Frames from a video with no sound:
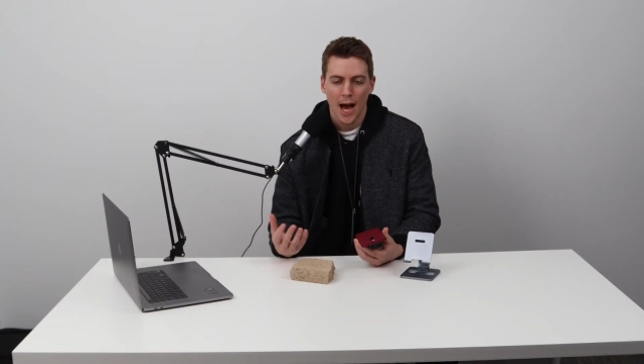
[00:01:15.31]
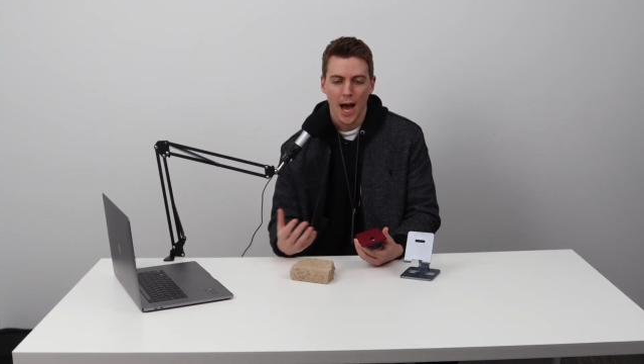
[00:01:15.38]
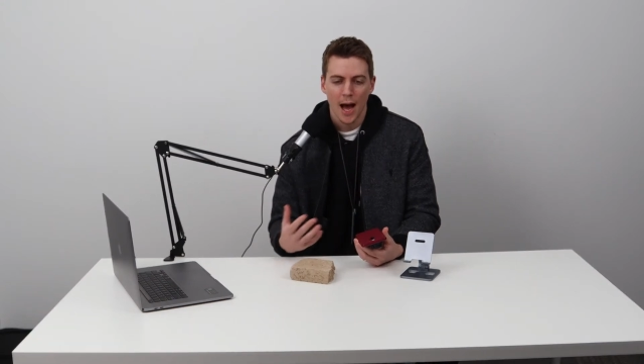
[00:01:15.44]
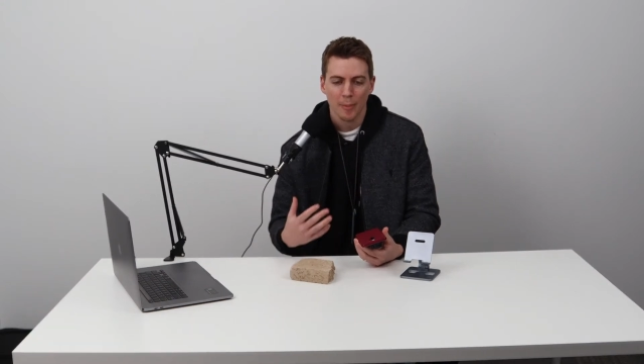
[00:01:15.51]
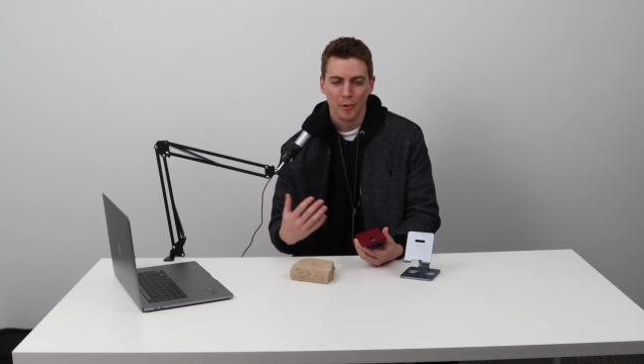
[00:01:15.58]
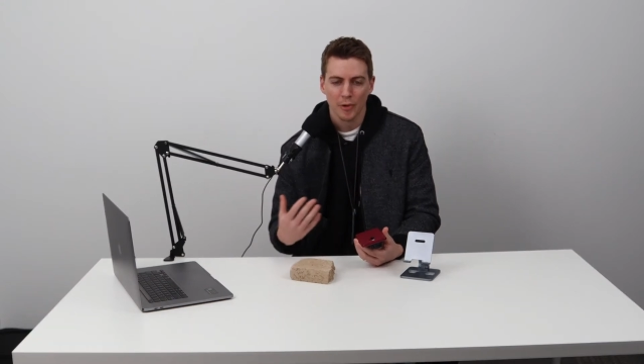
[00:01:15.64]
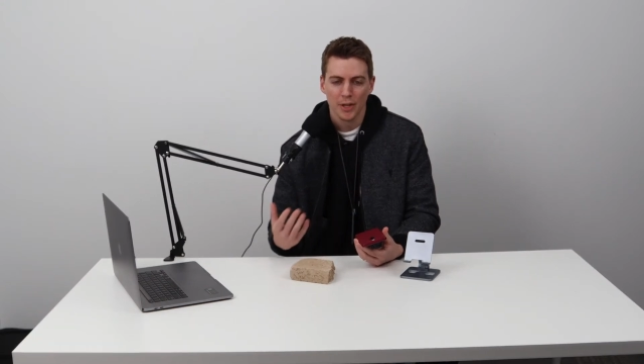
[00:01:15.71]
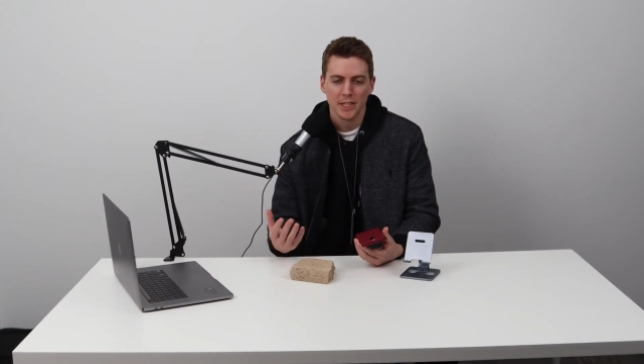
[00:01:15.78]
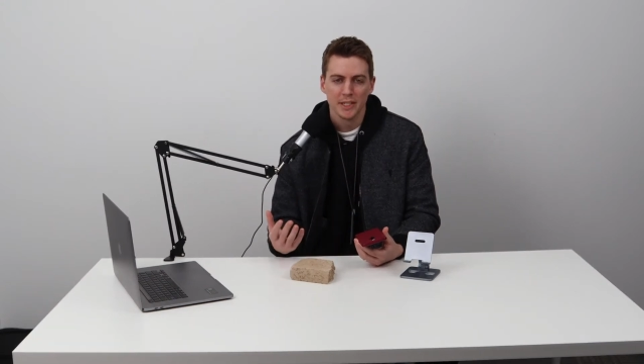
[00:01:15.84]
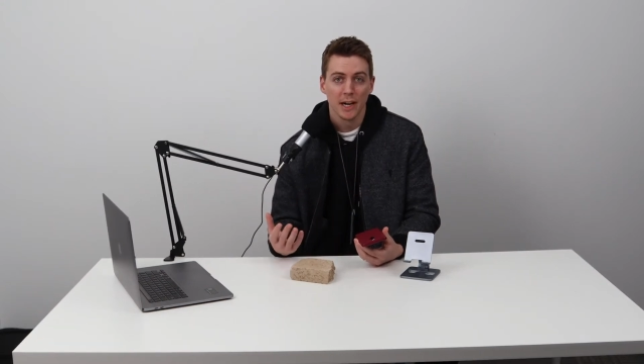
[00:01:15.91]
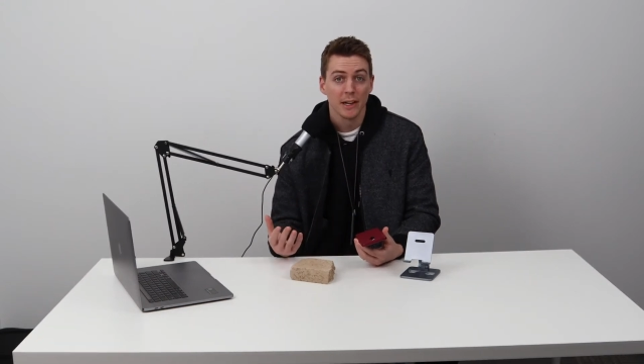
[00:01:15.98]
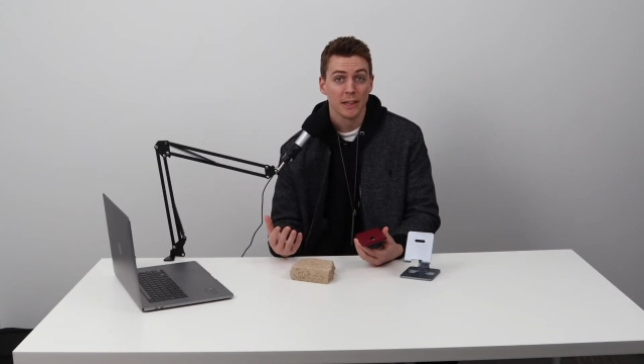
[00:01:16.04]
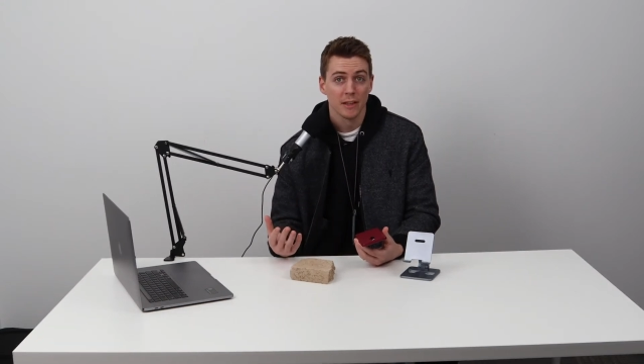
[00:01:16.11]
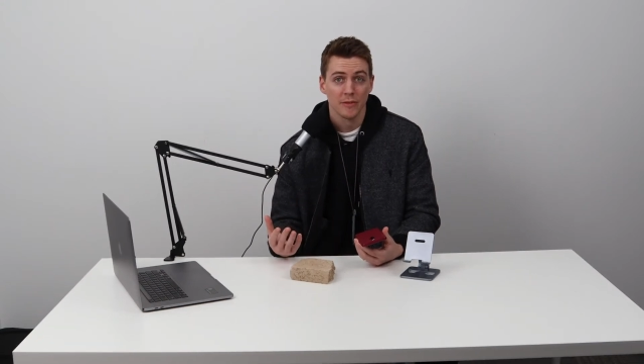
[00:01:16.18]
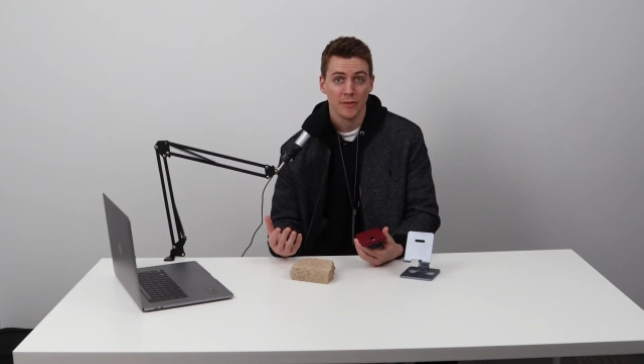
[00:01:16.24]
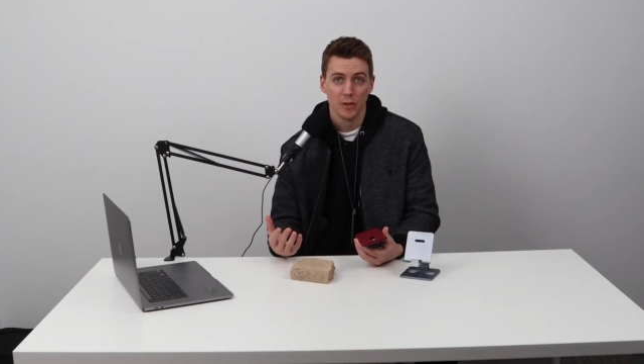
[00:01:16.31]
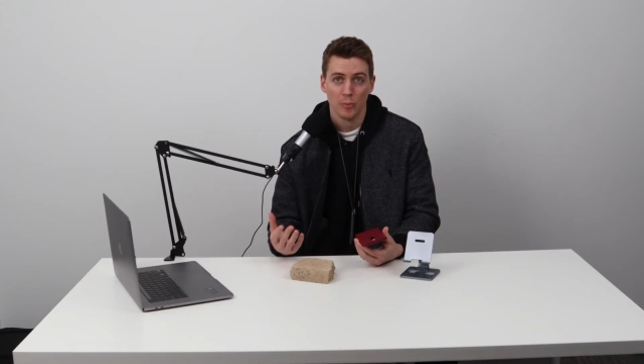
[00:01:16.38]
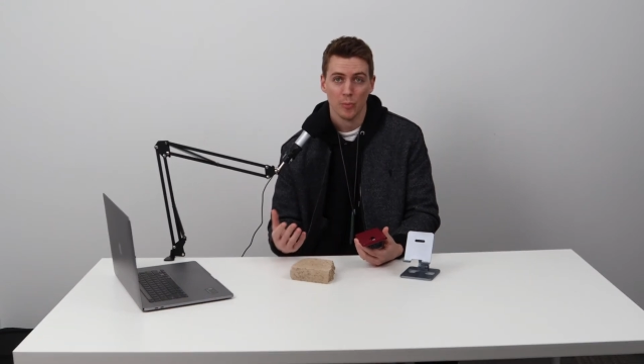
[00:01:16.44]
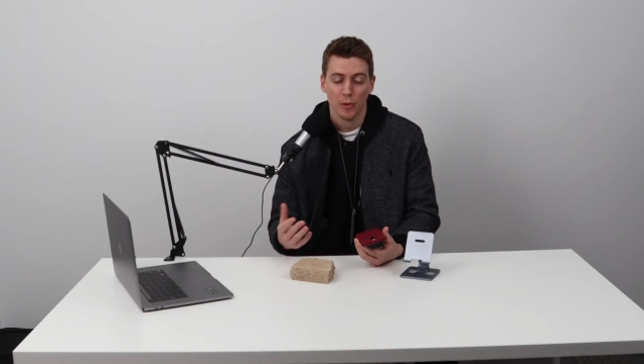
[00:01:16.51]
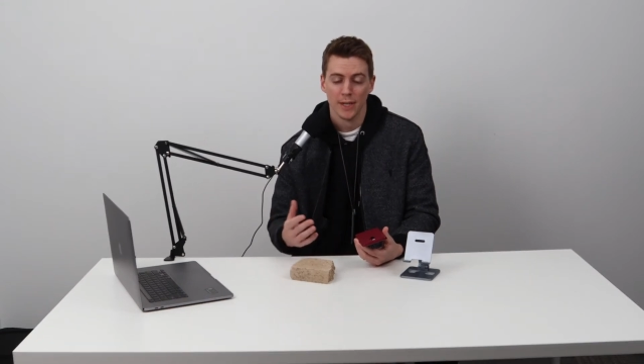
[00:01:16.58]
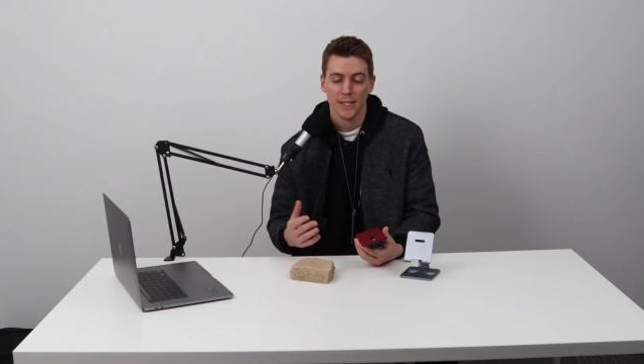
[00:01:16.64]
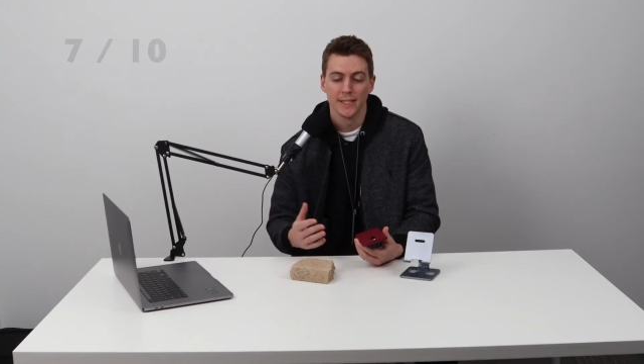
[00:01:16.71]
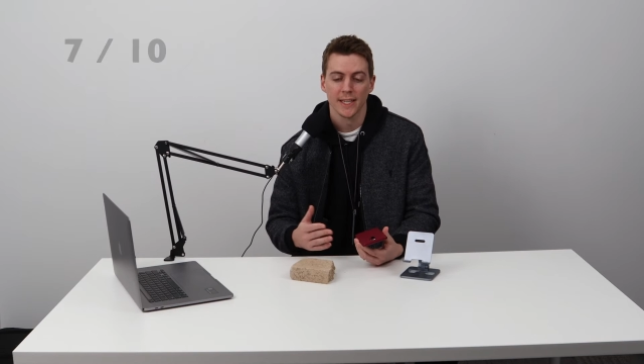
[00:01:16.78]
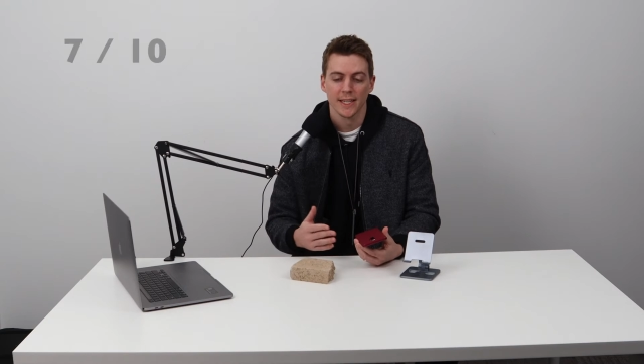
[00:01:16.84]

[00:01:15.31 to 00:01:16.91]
I'm going to dock it a few points